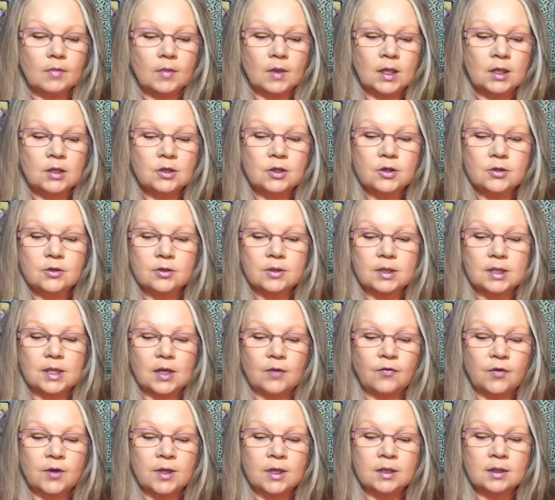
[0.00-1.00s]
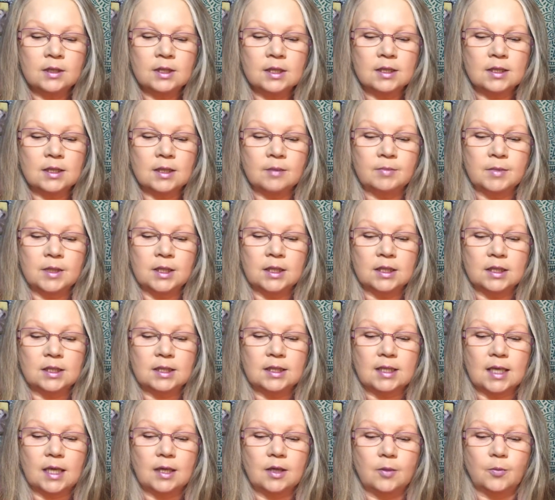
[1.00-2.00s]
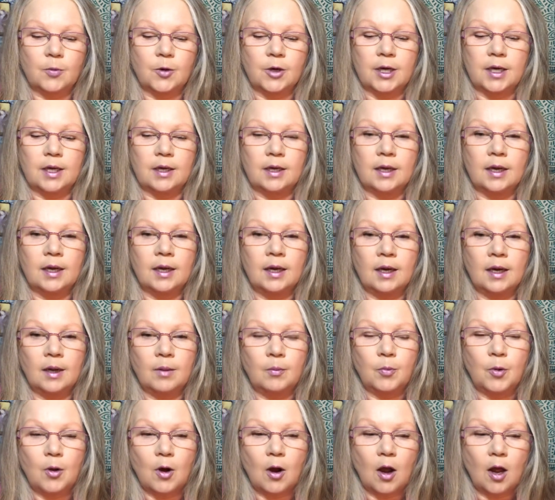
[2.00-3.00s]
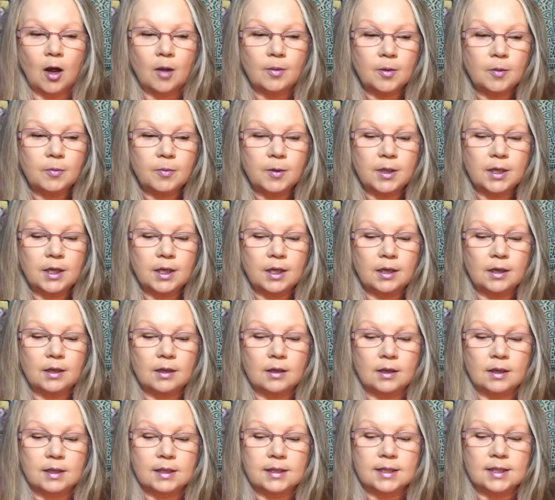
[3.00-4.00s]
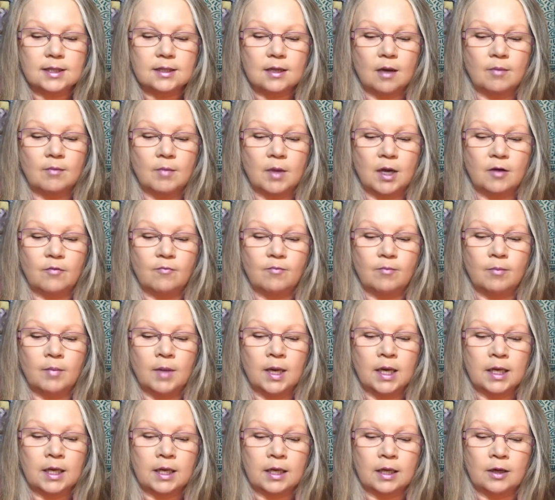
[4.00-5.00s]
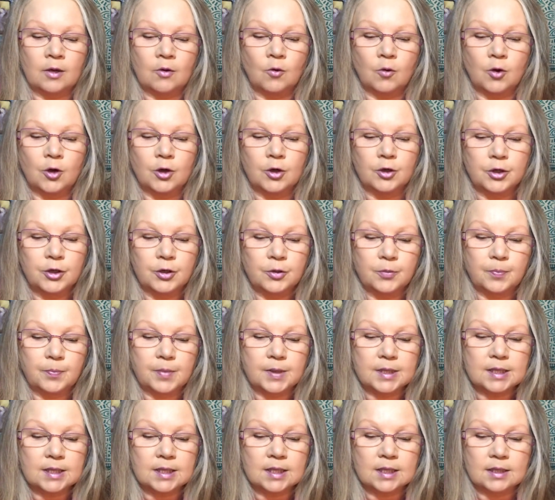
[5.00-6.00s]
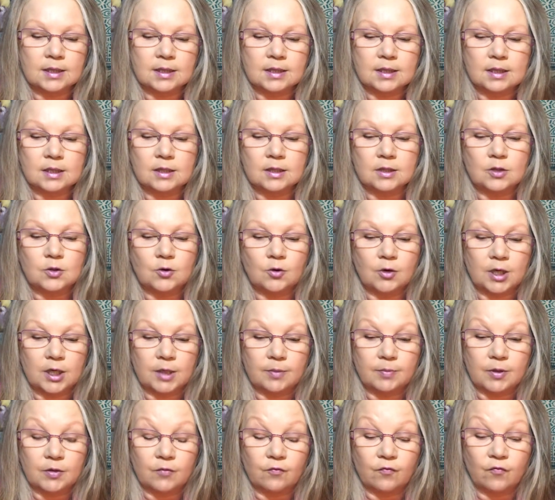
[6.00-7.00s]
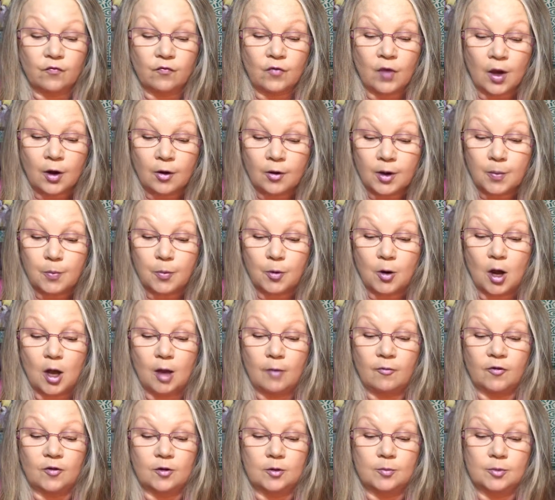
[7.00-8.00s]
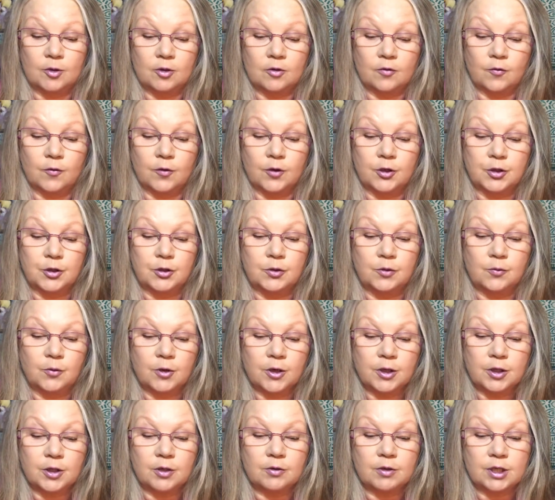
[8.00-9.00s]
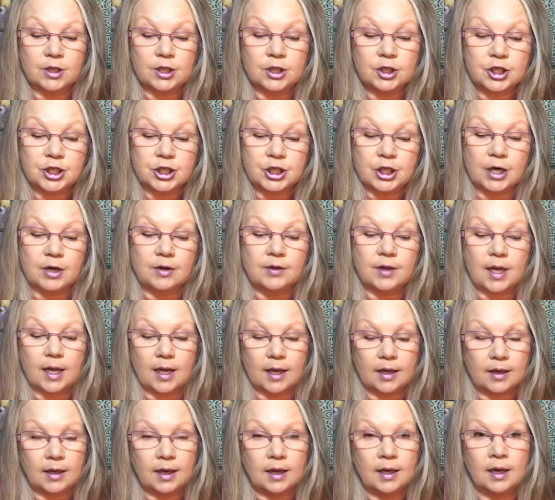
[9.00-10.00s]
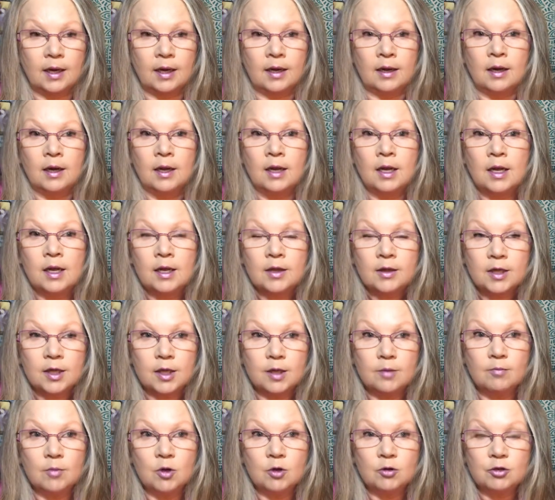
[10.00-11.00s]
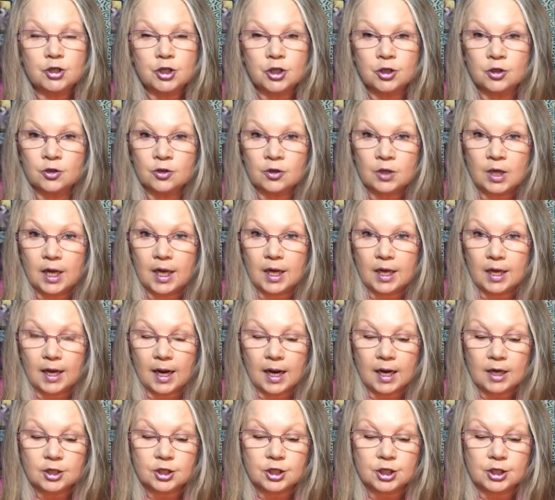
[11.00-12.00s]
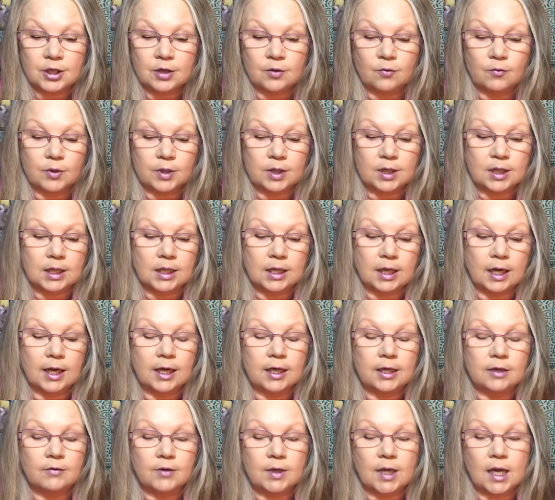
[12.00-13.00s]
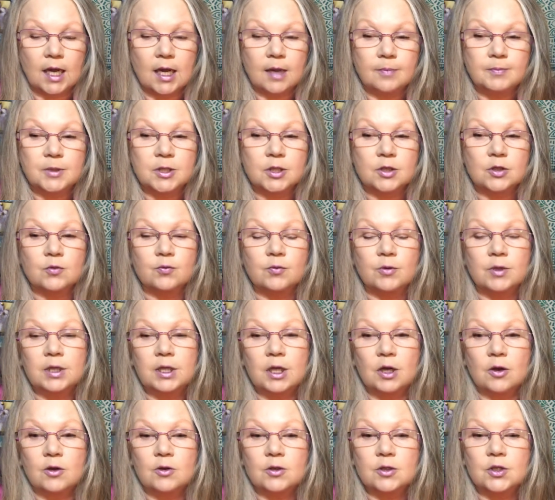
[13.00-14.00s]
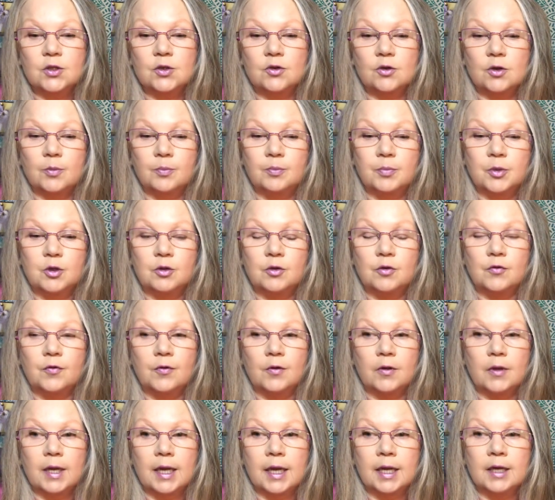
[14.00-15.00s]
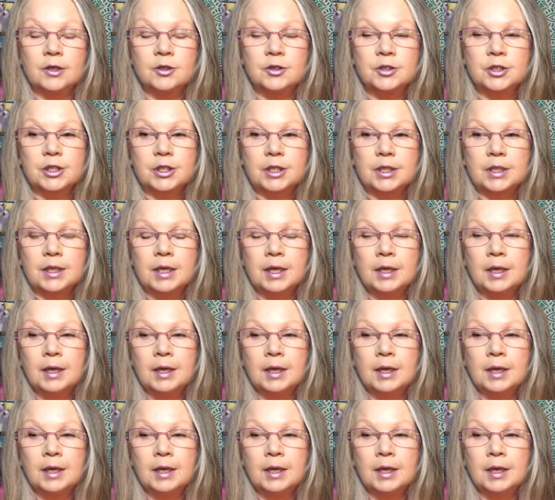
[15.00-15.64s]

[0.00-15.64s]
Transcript: So definitely something to celebrate and probably a sum of money or a new business that is going to be very profitable for you where you can share that. And the emotional connection with the Nine of Cups is really also a beautiful energy.